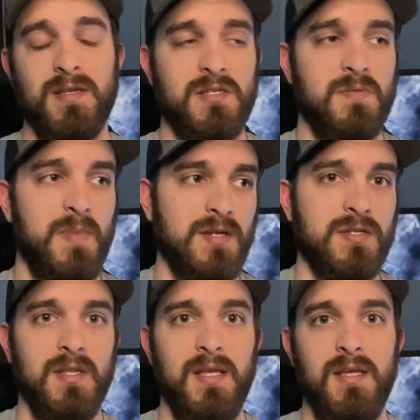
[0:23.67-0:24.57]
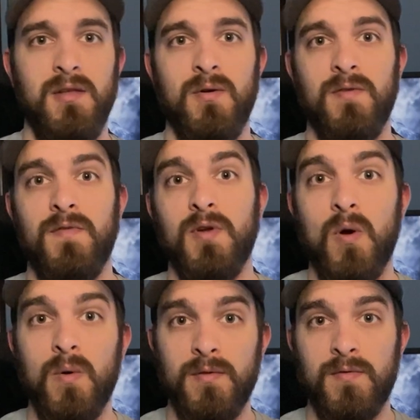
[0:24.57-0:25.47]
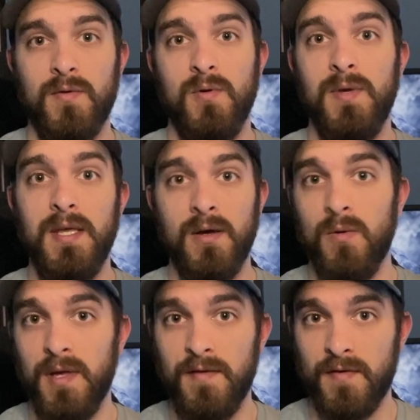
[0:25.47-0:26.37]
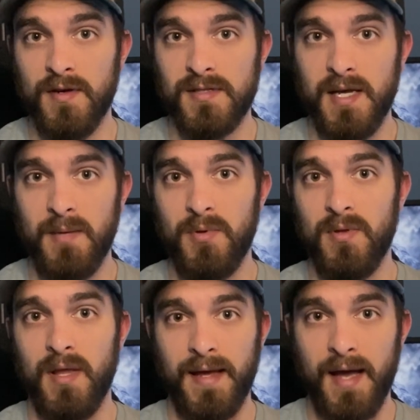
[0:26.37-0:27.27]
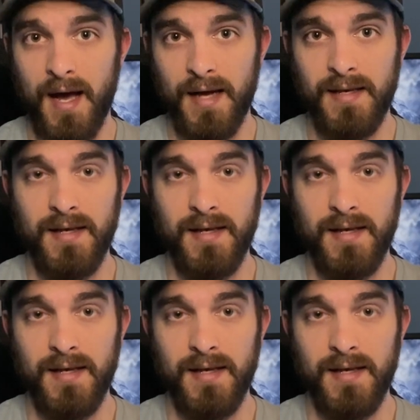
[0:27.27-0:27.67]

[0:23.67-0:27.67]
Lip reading: especially, if you're going through EoE, for example, like I